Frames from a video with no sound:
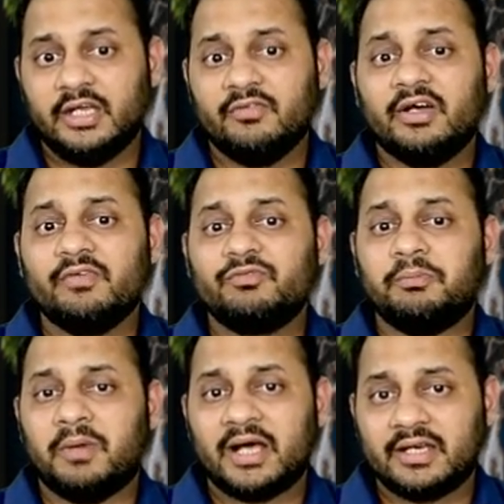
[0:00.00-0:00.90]
even if
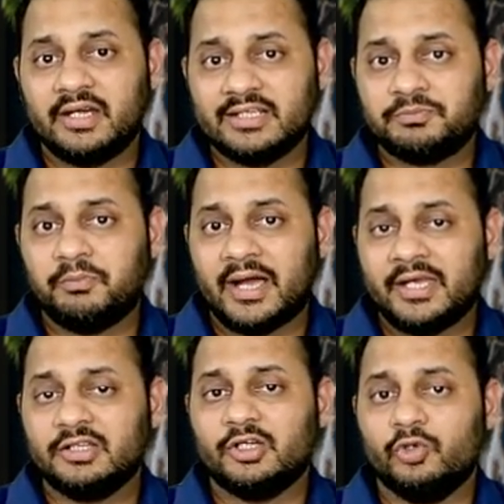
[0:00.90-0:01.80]
the market is
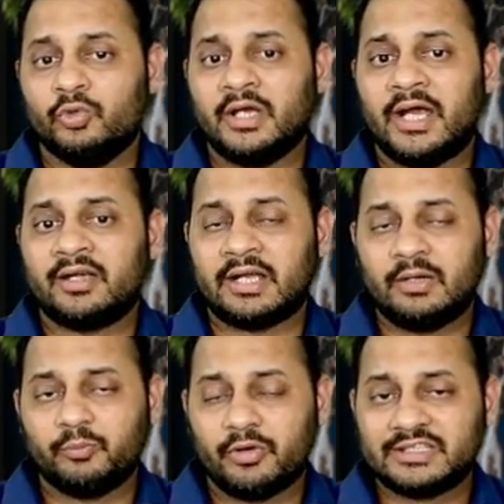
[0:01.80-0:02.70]
buying the loan at
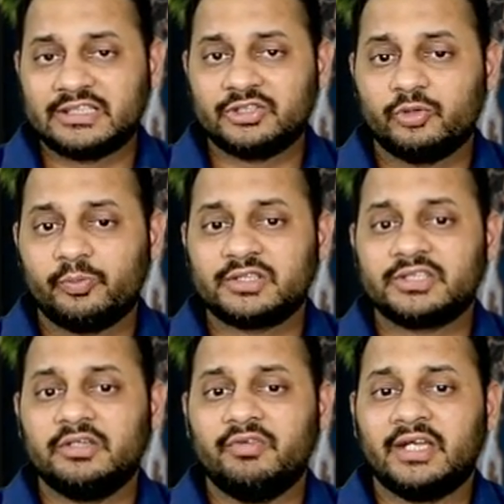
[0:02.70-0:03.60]
9.60%,